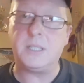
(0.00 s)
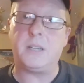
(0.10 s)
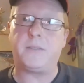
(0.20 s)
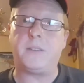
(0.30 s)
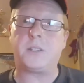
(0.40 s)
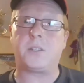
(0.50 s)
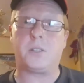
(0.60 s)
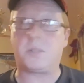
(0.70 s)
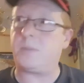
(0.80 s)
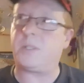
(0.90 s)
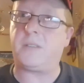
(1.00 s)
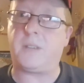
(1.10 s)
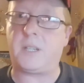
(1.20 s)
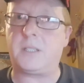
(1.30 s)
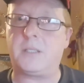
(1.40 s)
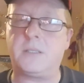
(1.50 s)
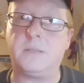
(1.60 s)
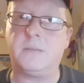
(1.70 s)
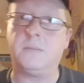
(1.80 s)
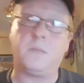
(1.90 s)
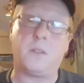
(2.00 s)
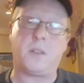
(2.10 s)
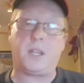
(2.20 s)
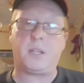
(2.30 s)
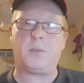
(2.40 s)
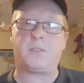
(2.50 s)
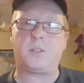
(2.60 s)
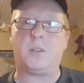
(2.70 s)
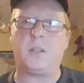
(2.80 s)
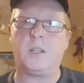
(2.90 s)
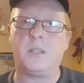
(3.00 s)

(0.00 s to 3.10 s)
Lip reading: If it's a specific thing you have to learn.